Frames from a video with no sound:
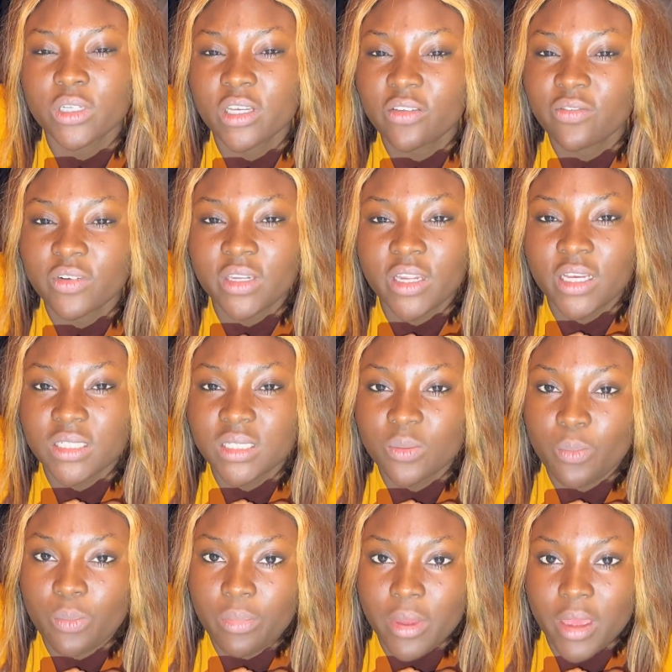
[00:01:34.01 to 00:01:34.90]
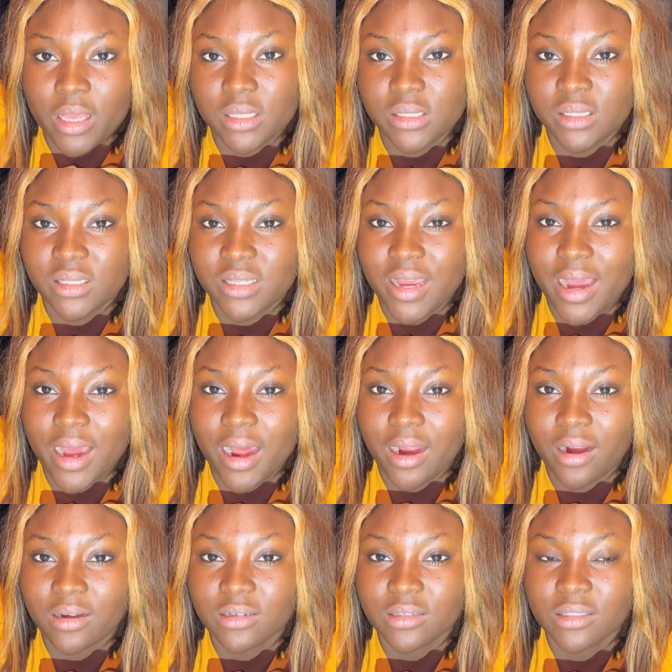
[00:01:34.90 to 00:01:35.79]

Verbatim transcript: even expect that